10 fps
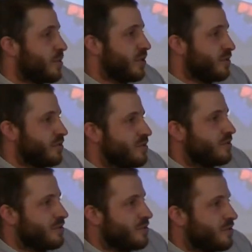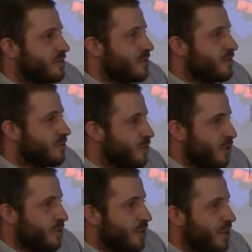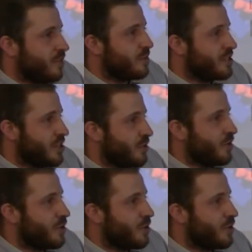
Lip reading: build from kind of material